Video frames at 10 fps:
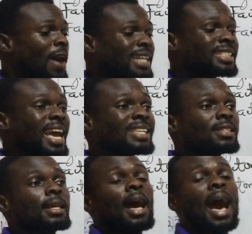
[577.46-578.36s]

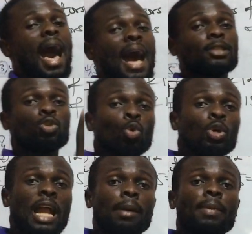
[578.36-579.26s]
factors are
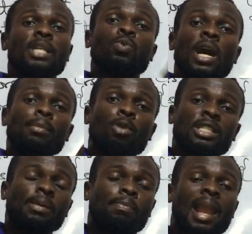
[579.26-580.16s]
two numbers when
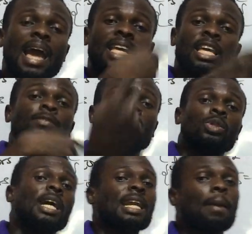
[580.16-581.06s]
multiplied gives
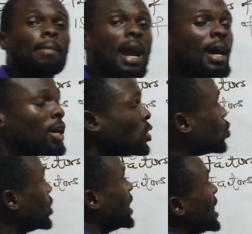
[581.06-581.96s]
you the number. So